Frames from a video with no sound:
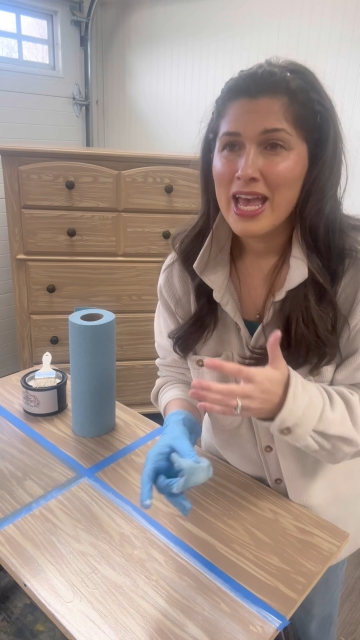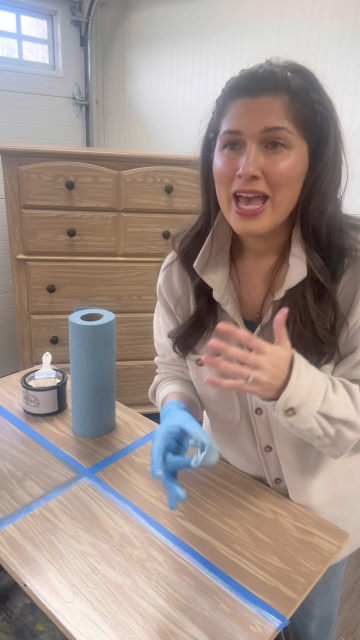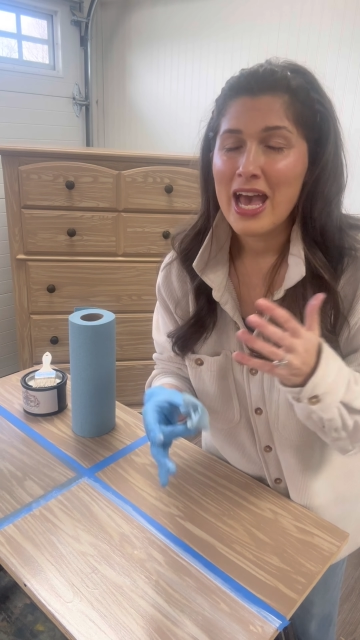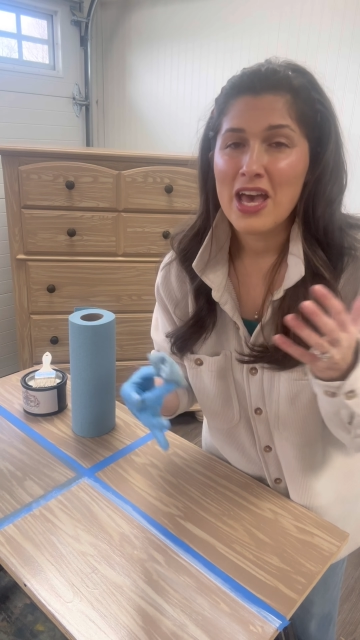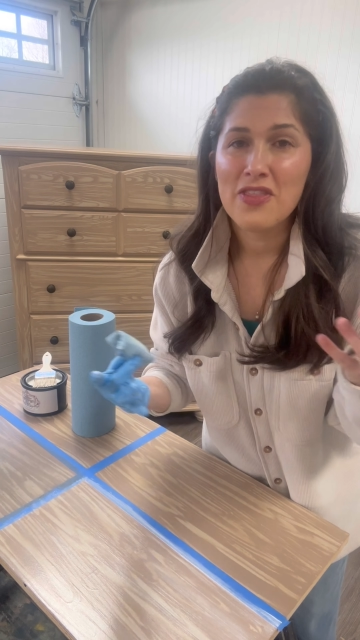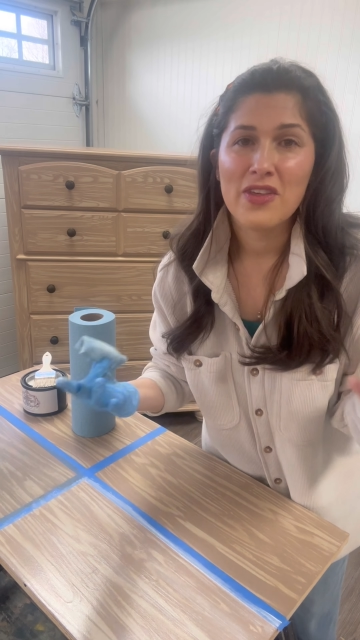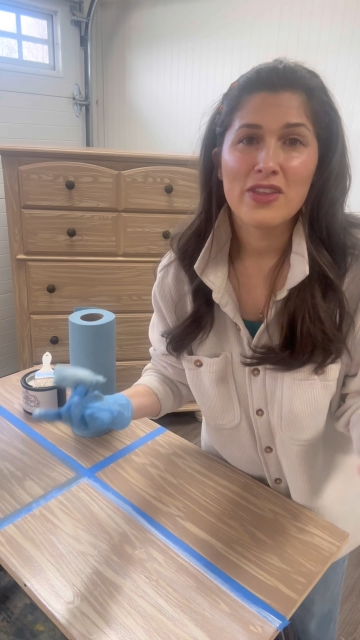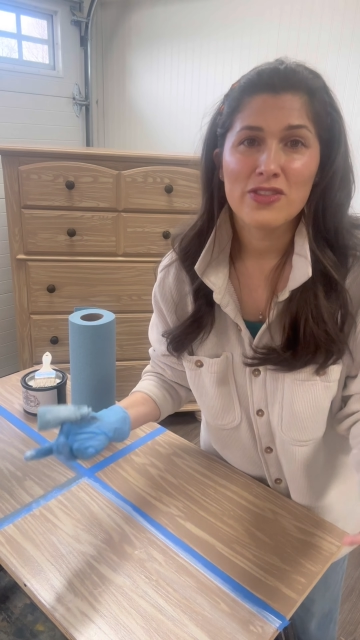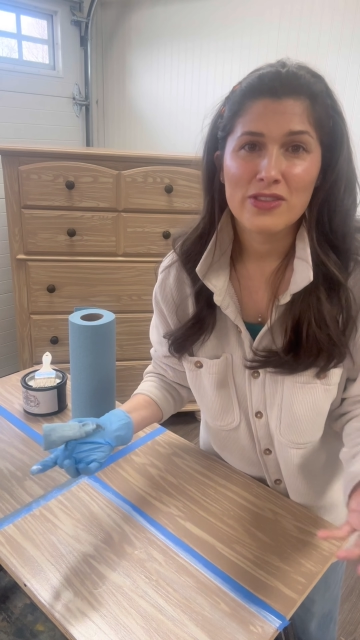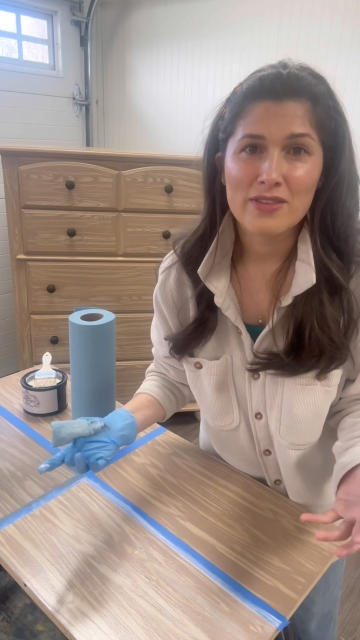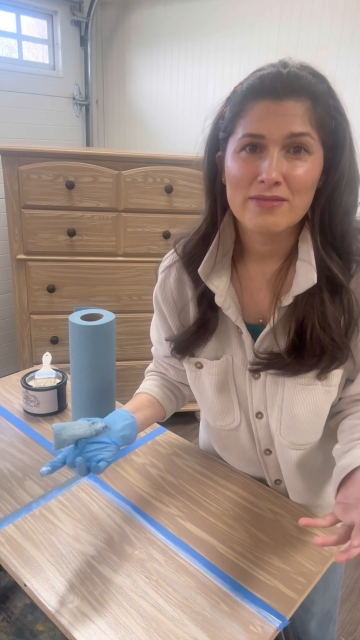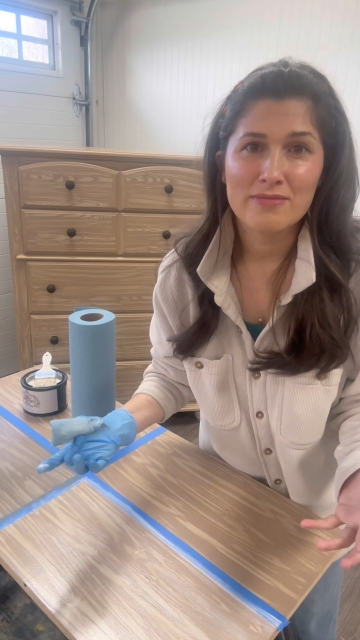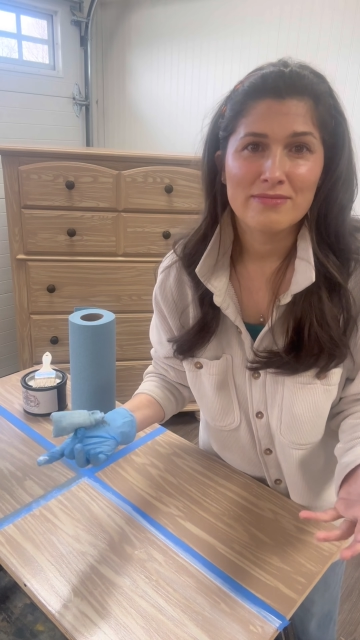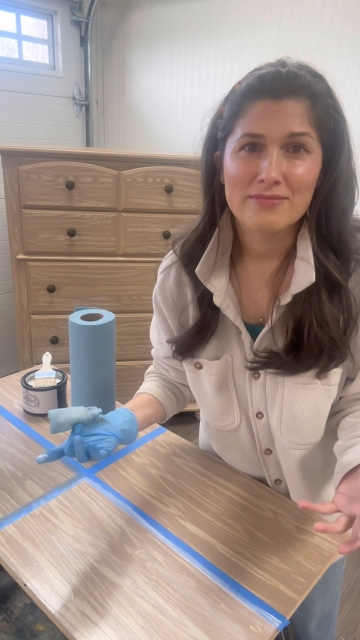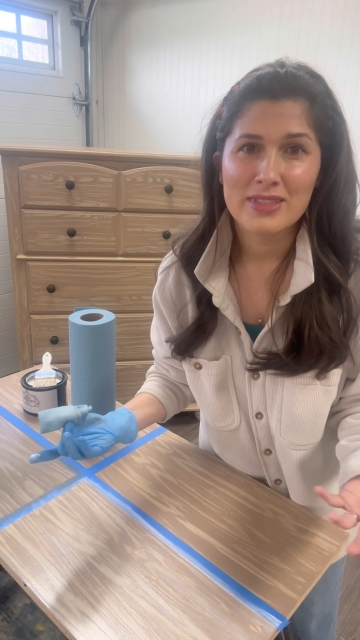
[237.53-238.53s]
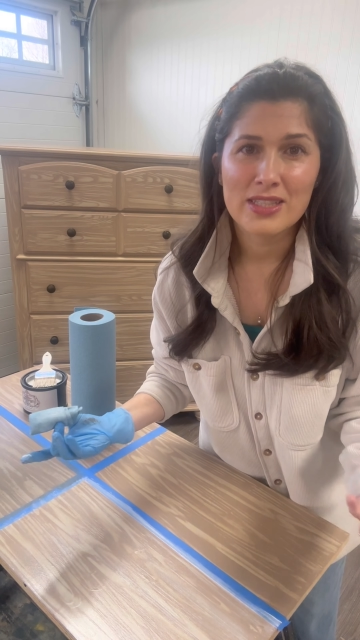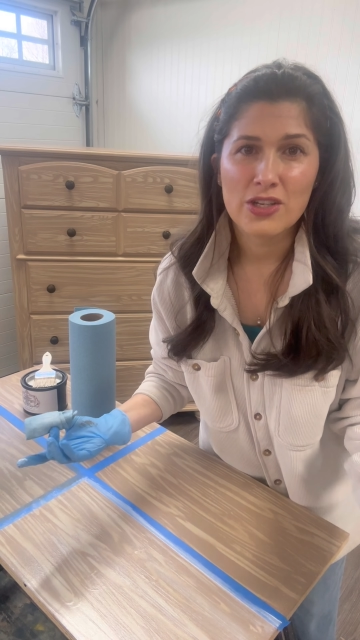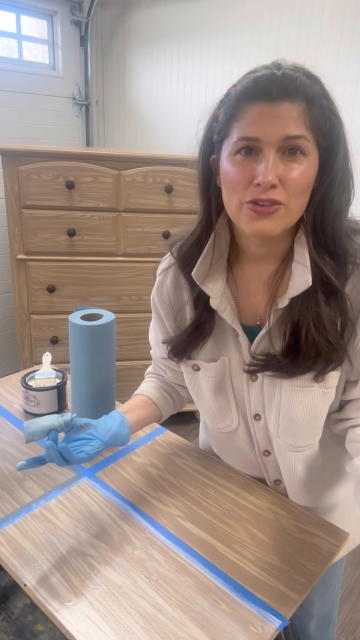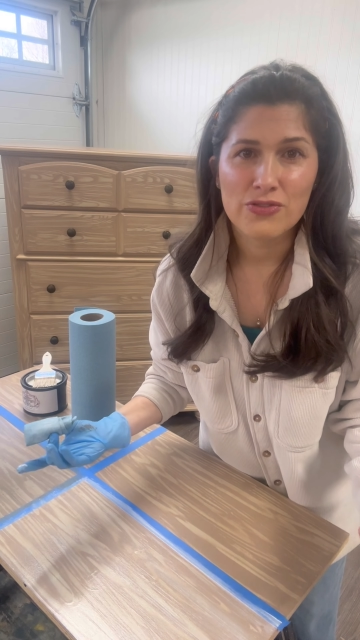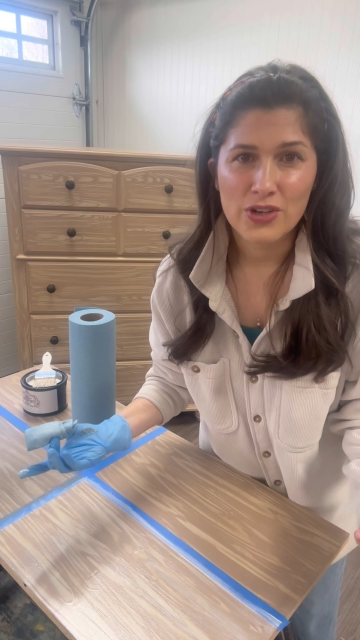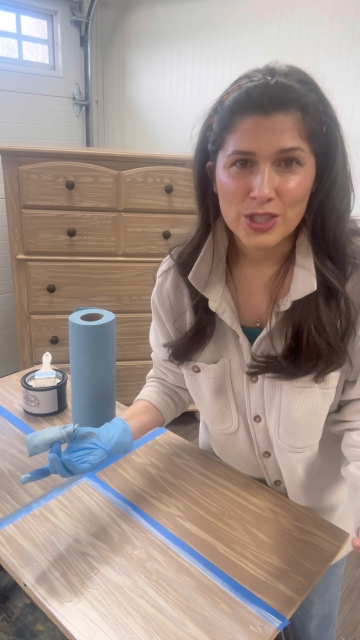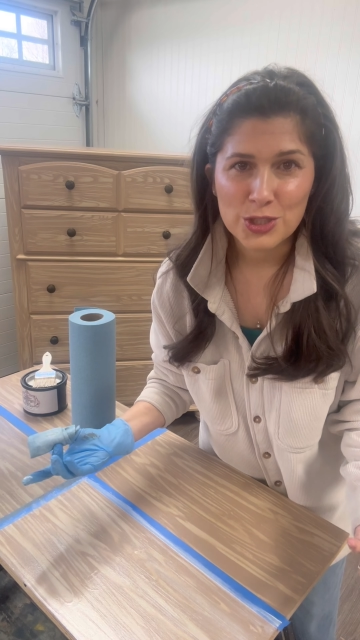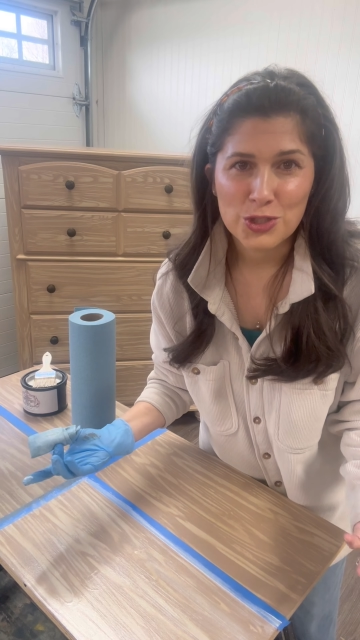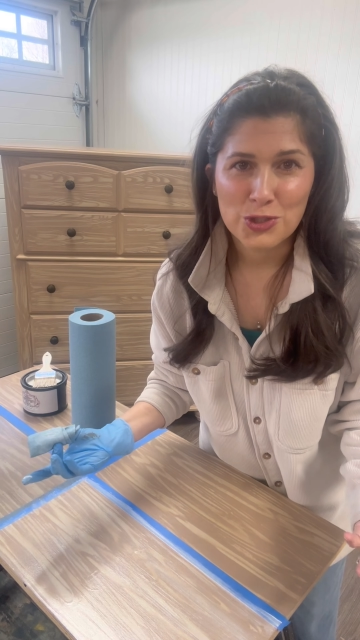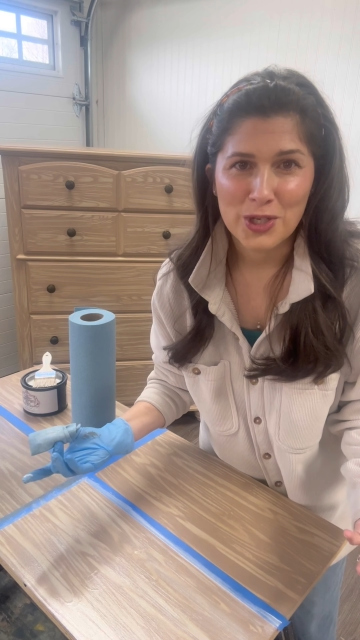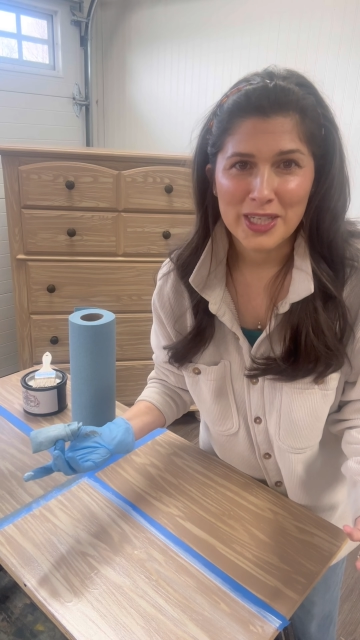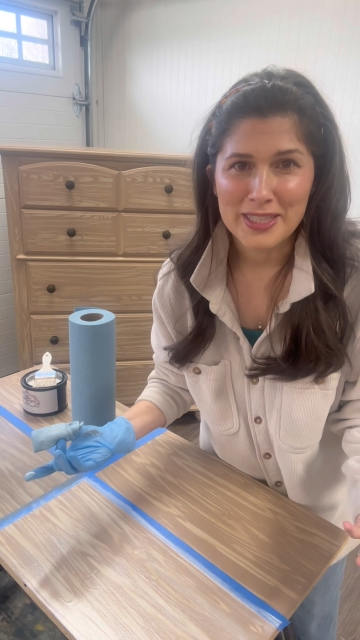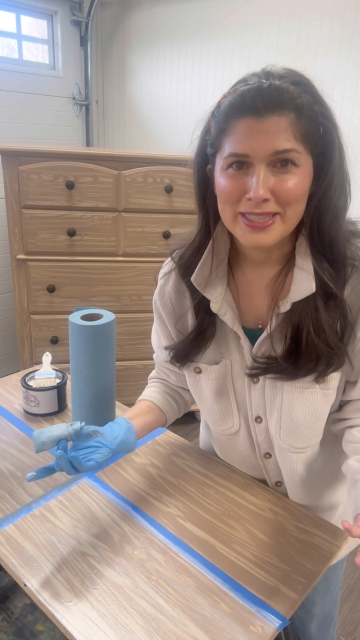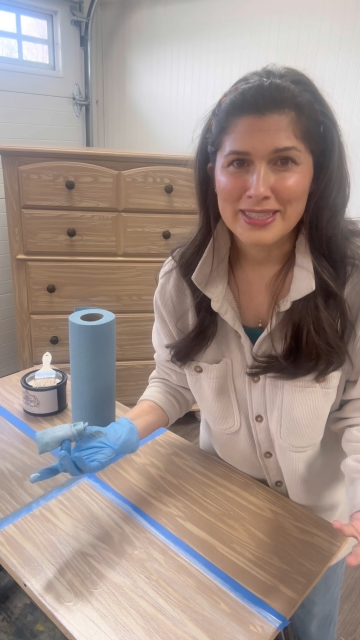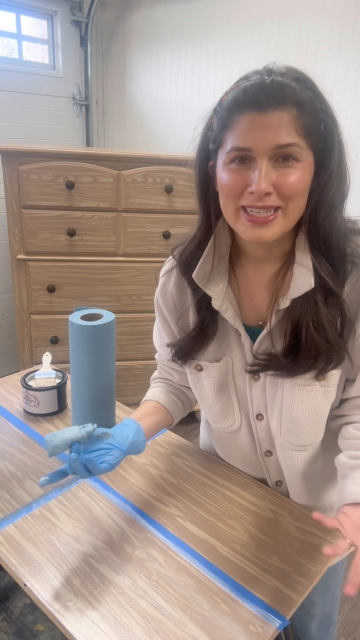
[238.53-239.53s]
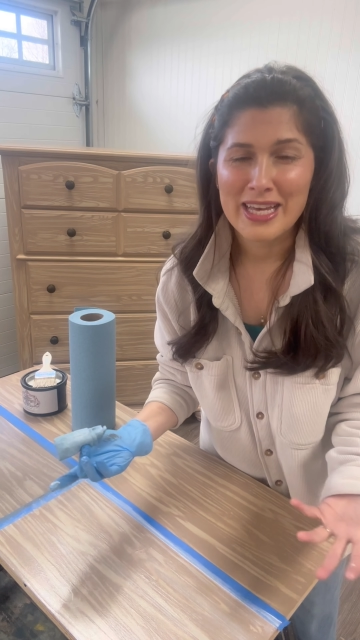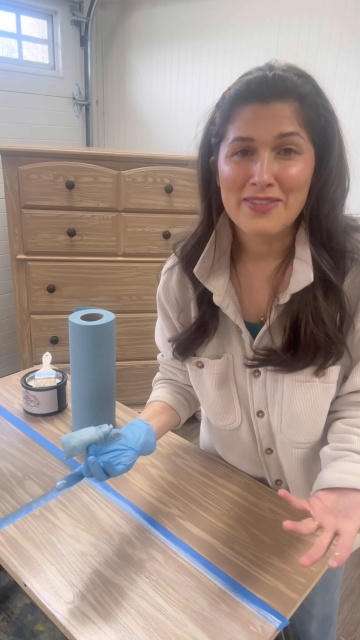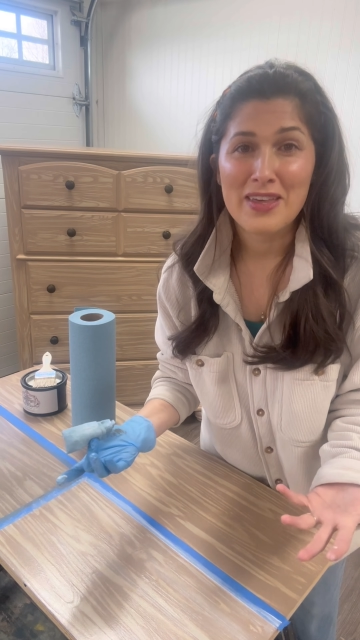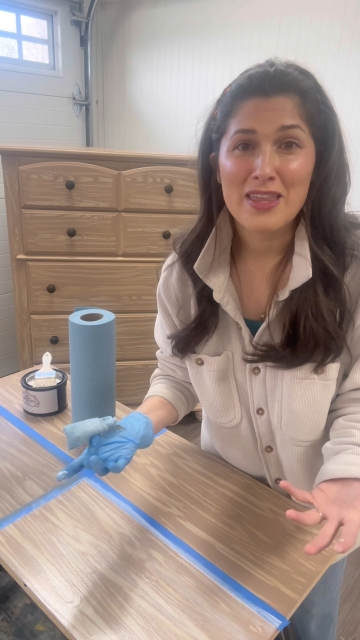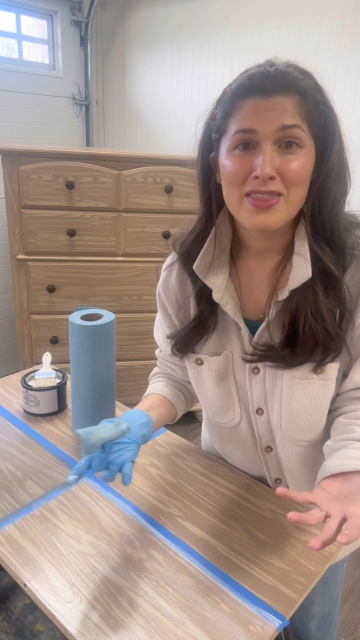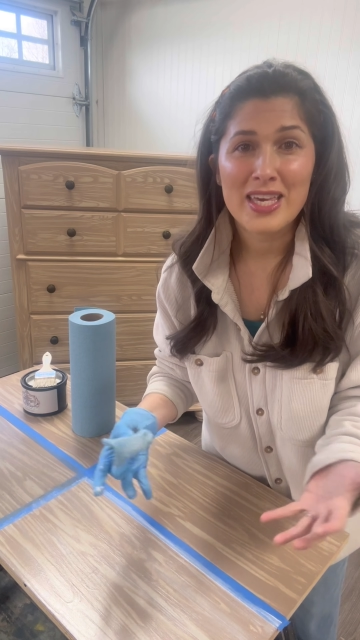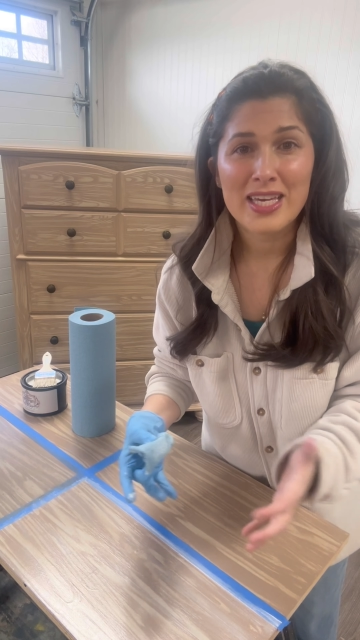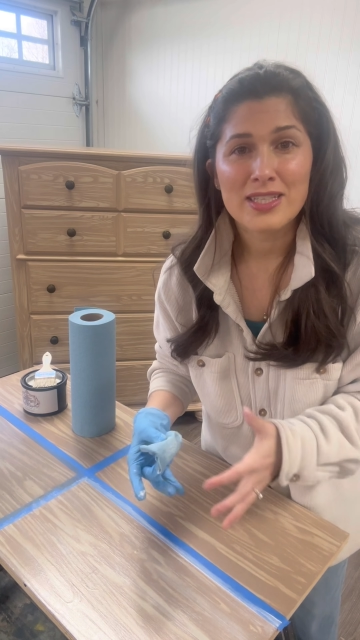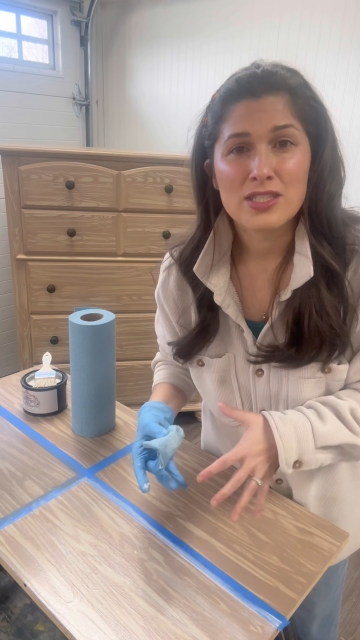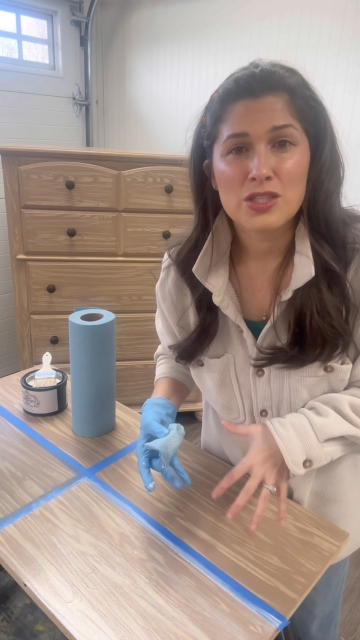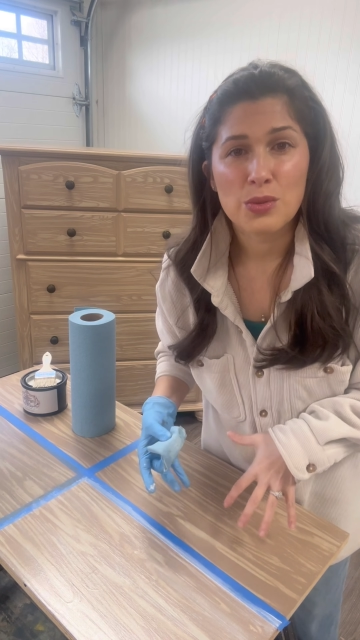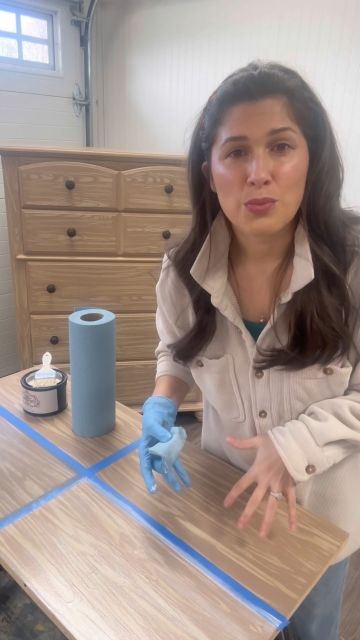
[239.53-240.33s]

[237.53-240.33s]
and then they're frustrated and they think it's the